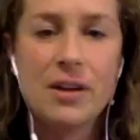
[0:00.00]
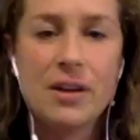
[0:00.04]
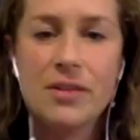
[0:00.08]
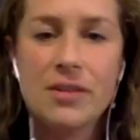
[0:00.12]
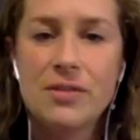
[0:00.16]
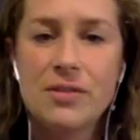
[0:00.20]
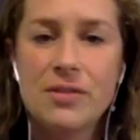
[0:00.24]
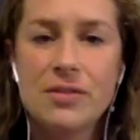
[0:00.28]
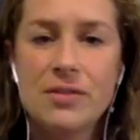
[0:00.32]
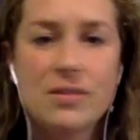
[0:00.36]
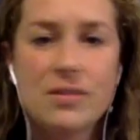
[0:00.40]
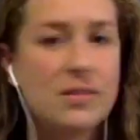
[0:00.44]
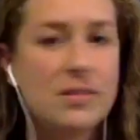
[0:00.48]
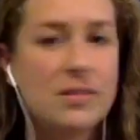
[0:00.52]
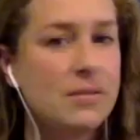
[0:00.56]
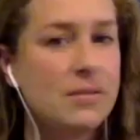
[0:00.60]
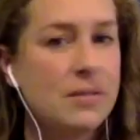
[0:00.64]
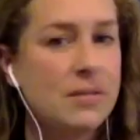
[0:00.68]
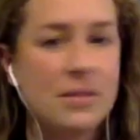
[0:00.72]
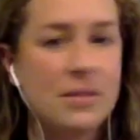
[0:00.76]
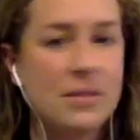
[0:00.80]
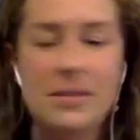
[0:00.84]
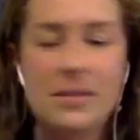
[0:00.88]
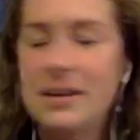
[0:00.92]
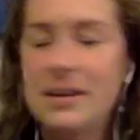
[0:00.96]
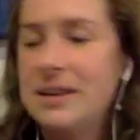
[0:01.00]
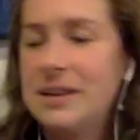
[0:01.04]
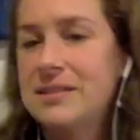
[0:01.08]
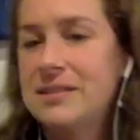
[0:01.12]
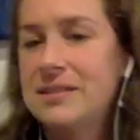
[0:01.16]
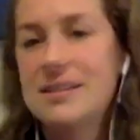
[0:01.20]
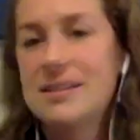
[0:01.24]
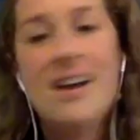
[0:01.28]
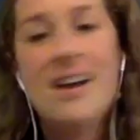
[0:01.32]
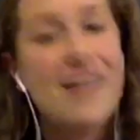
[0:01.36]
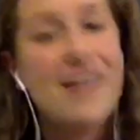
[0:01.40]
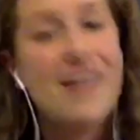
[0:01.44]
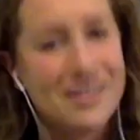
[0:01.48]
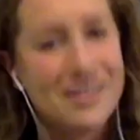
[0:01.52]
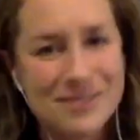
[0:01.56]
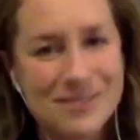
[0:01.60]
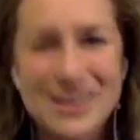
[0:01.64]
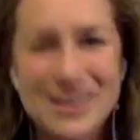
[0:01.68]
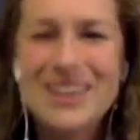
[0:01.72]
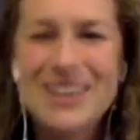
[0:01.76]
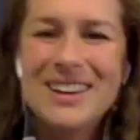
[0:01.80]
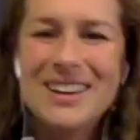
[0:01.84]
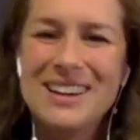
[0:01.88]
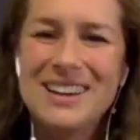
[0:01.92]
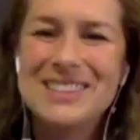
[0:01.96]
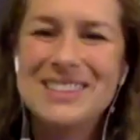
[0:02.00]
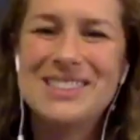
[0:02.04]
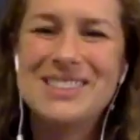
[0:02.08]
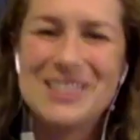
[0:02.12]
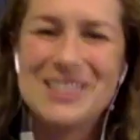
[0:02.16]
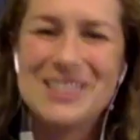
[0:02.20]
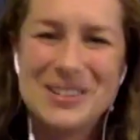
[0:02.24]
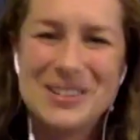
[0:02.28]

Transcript: and for others, it's not. So it